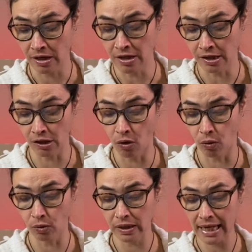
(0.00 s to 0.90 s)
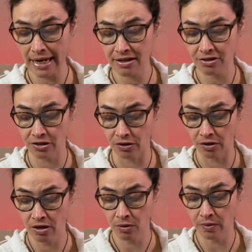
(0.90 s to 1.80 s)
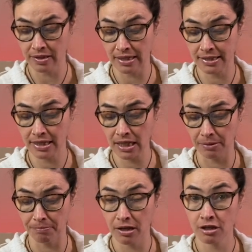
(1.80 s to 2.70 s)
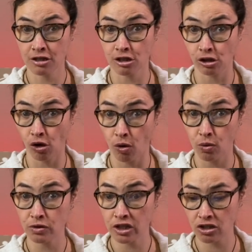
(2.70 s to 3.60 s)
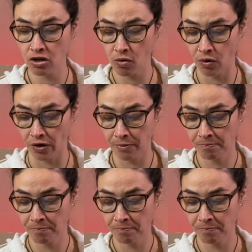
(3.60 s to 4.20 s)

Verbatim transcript: The only answer was a deep, slow snore.